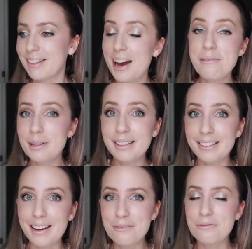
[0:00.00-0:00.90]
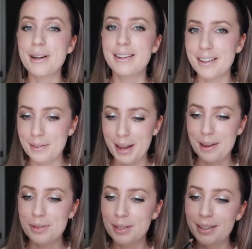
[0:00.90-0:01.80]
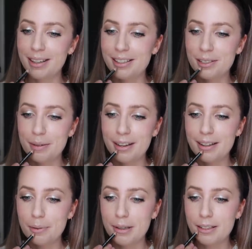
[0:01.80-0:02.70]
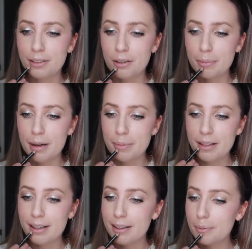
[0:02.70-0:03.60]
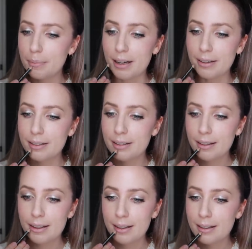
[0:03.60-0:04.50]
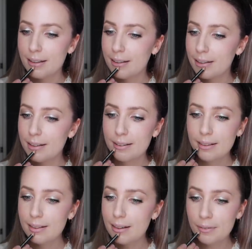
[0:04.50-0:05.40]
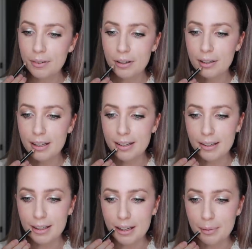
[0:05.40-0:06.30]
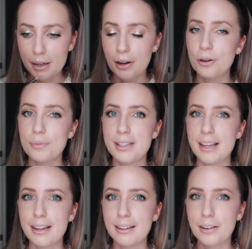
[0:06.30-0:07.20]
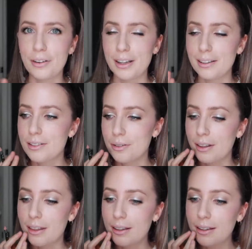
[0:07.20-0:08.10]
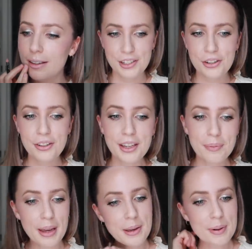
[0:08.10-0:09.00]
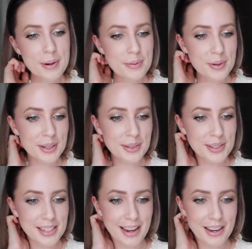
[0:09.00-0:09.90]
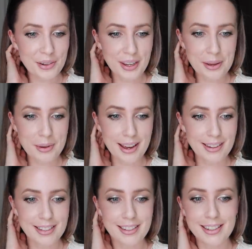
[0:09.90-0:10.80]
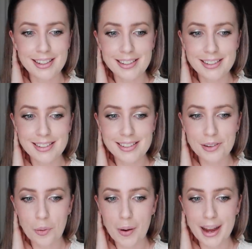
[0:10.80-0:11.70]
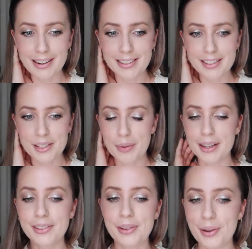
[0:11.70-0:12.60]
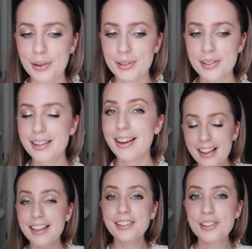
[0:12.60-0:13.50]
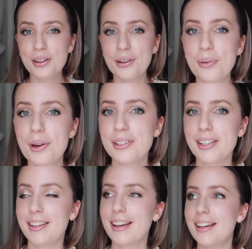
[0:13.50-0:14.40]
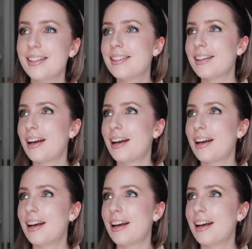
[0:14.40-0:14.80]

I would love one and I would absolutely just be like the best dog mum, I think, but I'm not like getting my hopes set on it sort of thing. Do you think people will say your Kiwi accent has waned since being in Oz? I think in certain words, yes.